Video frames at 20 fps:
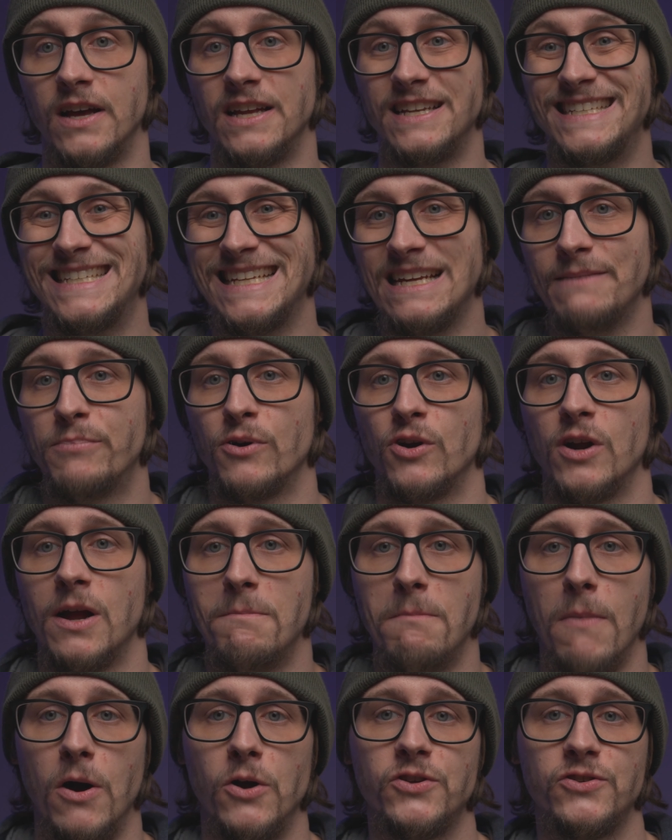a deeper
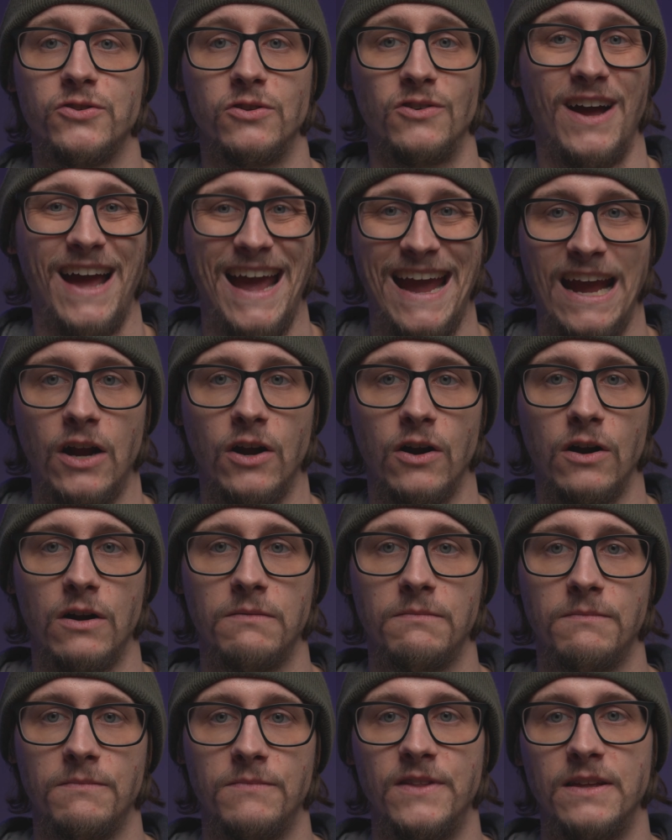emotional
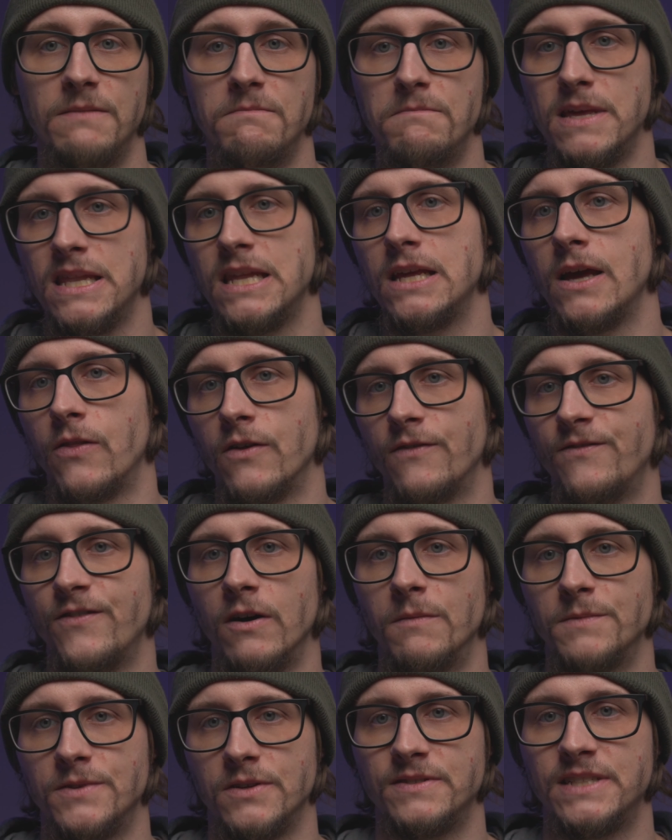anchor than many other
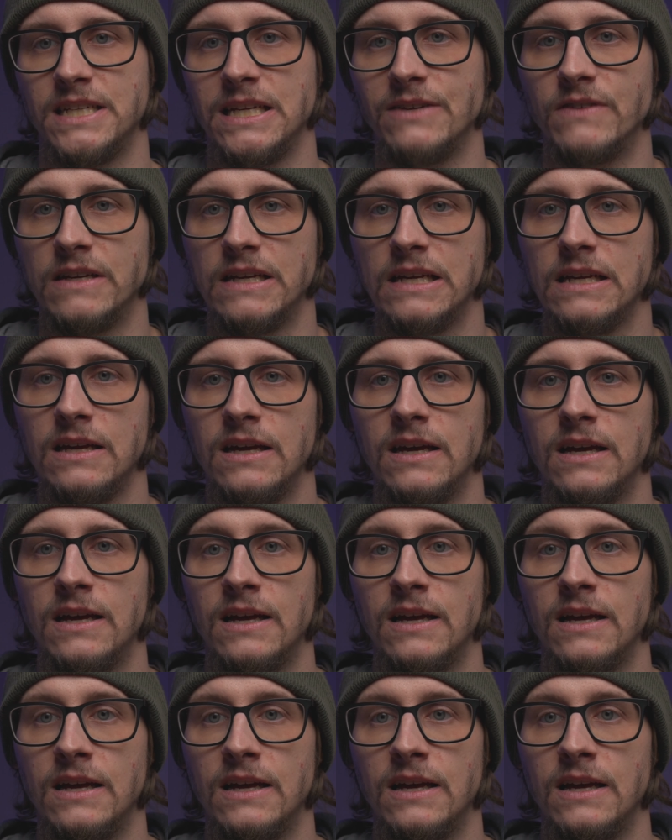films on TV,